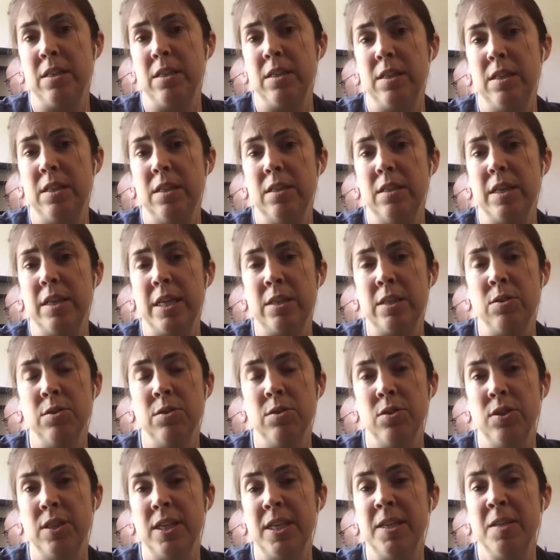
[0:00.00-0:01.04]
it's still
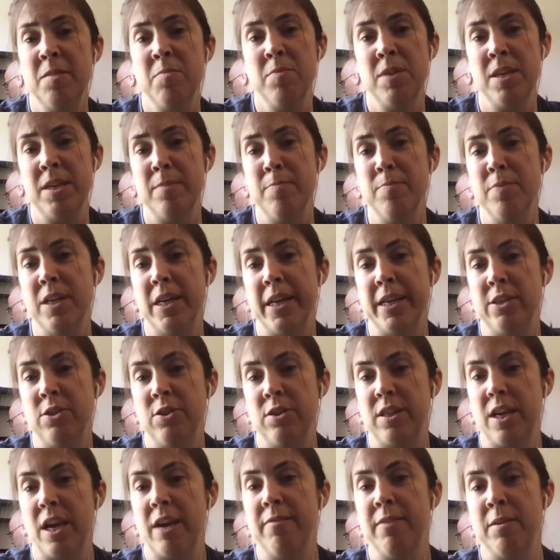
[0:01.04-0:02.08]
interesting to me, but I
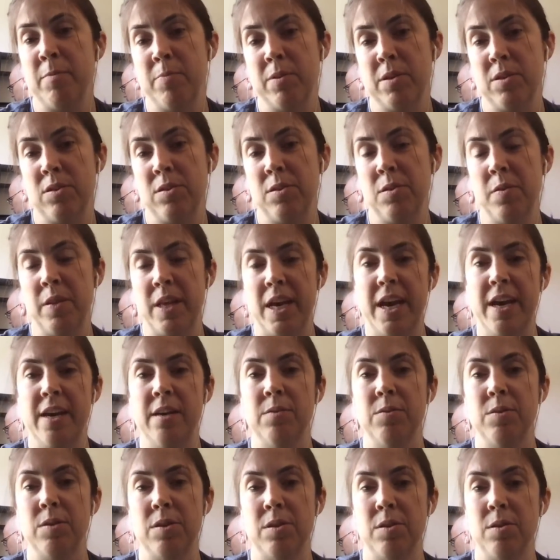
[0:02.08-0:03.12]
just haven't pursued the
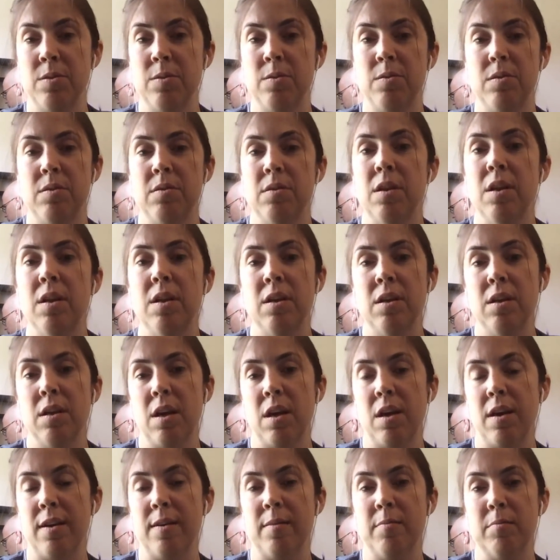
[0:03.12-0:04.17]
how-tos
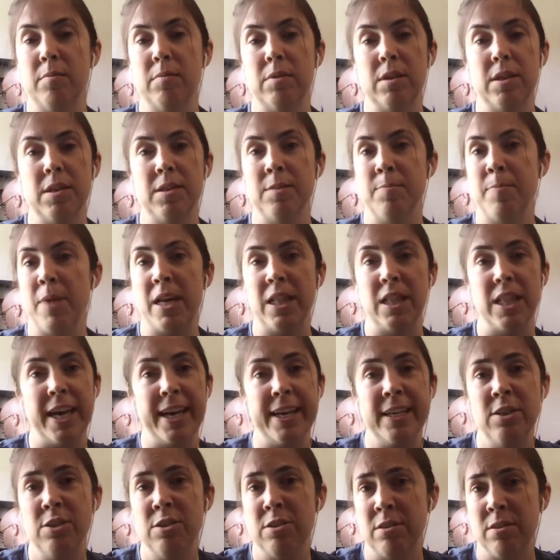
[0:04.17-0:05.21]
because my
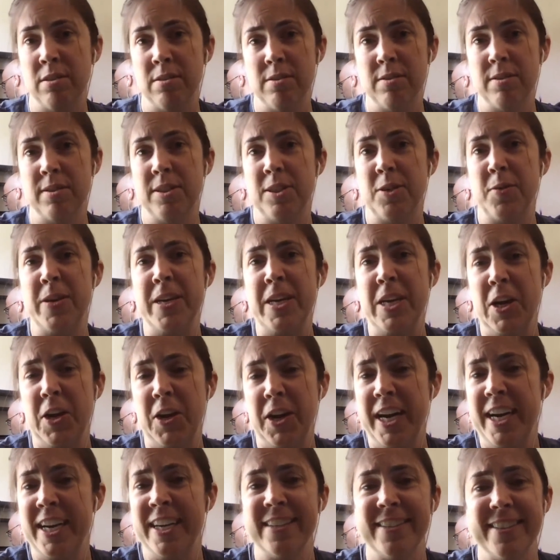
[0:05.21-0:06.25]
line journals are doing
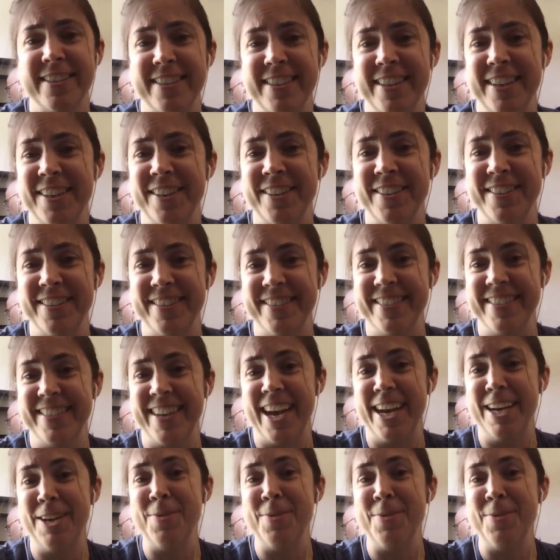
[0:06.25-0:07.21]
great. So I